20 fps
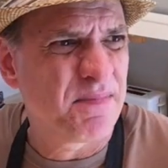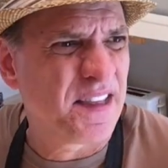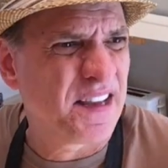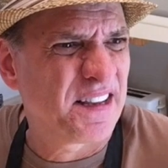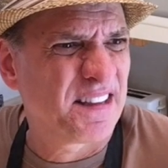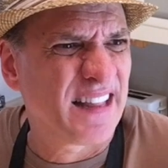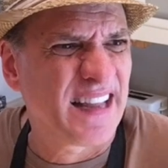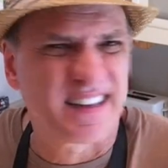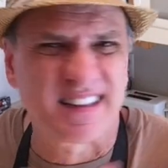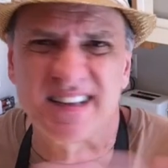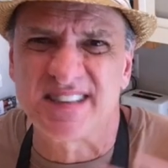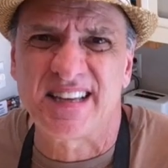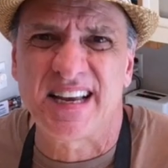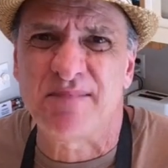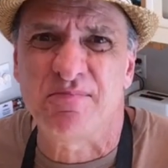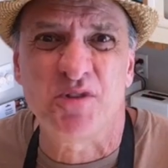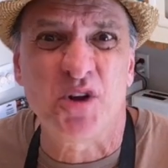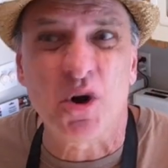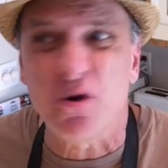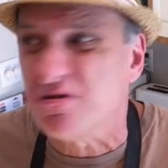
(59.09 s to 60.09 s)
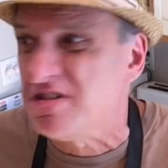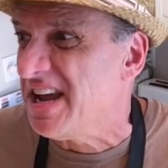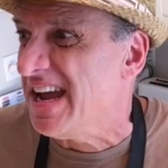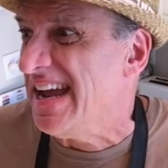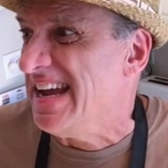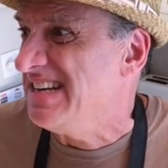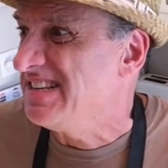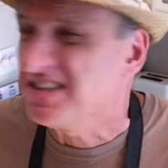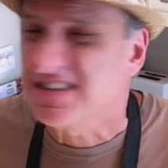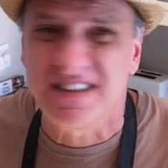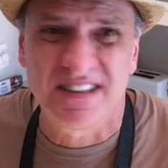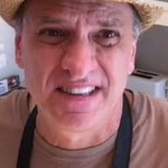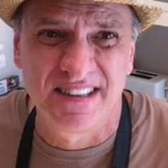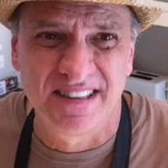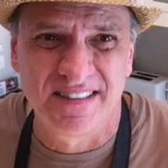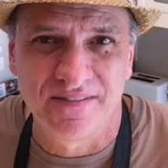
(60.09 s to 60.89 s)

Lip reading: thing, like the same no taste.